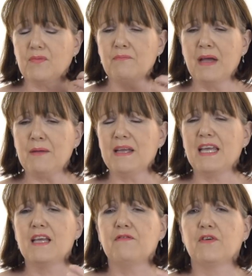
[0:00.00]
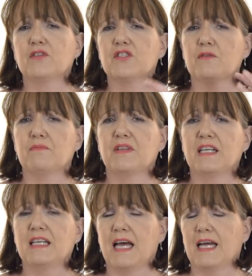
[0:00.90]
maybe even
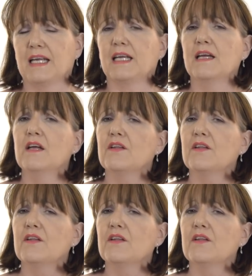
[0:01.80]
something like